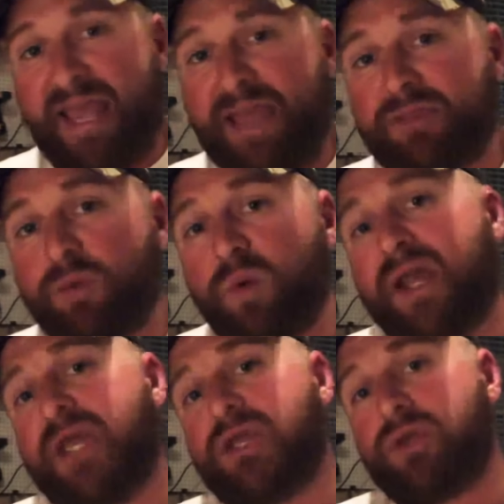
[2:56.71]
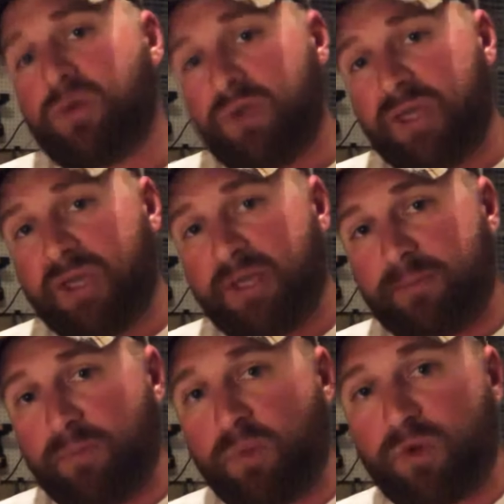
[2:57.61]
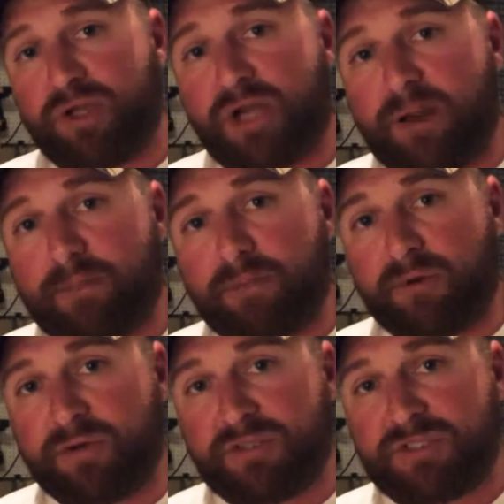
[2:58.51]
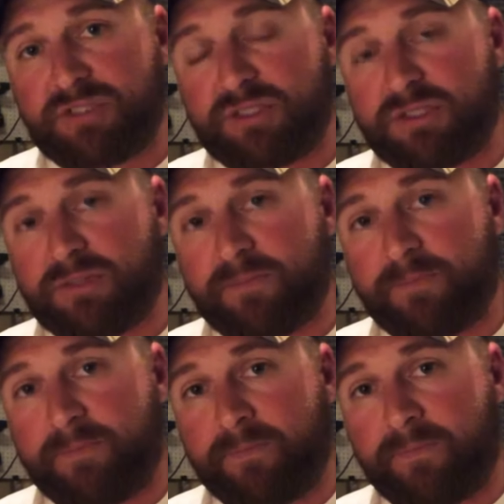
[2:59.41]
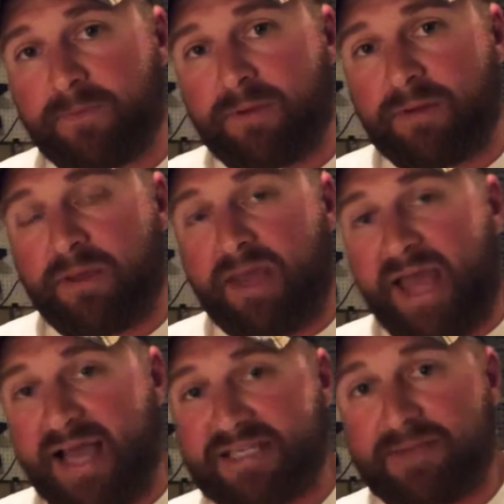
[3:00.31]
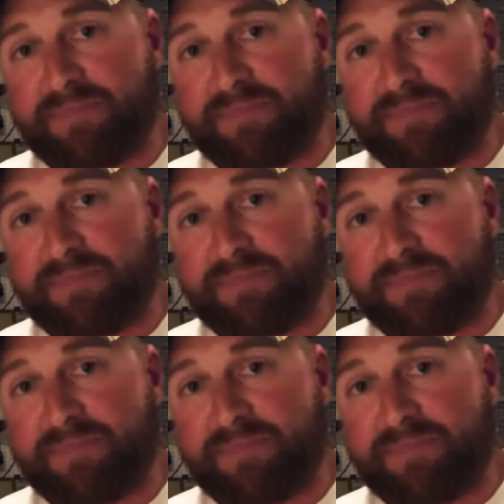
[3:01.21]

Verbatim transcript: And the way you get more numbers as a